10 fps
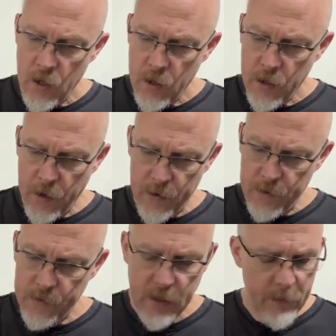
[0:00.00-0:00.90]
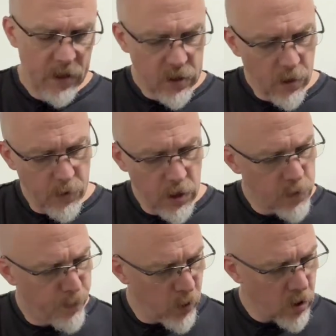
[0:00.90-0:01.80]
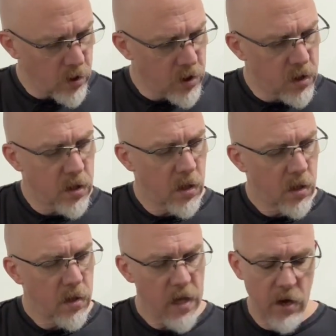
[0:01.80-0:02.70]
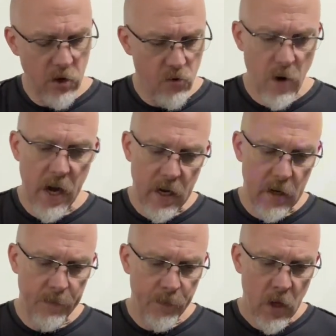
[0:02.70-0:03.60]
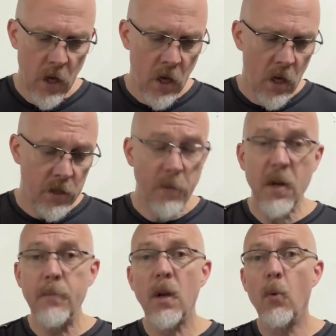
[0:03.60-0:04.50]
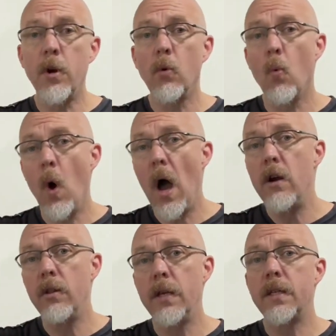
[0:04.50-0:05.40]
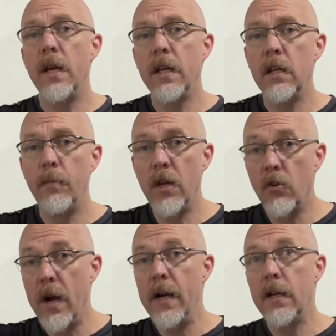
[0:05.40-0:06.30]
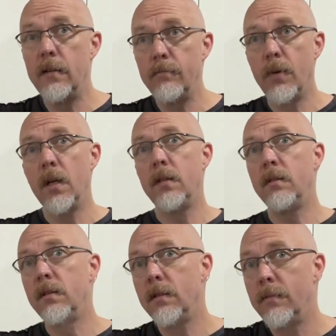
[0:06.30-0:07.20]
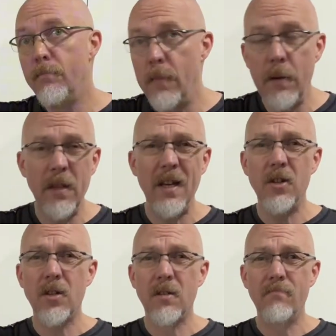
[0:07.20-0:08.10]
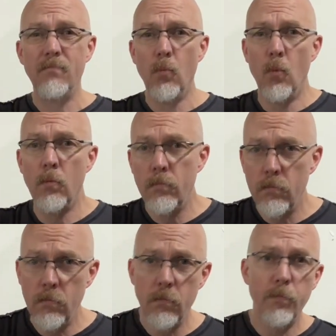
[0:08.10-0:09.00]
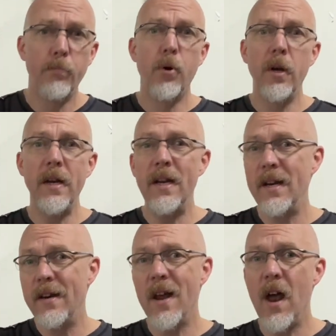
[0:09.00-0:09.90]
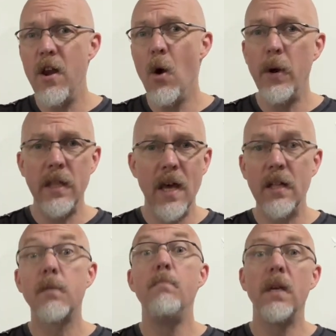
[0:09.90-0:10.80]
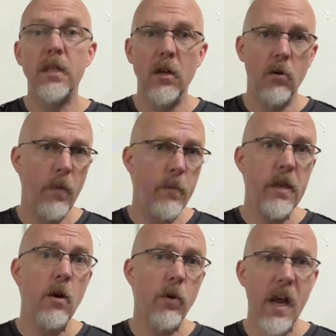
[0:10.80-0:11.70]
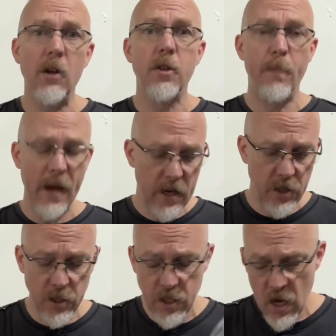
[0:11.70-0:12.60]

You know, I mean, some of these books that are graded, sometimes I wonder why are they sending in to be graded, but maybe they just put it in and not knowing that it's missing, or maybe they don't count the pages.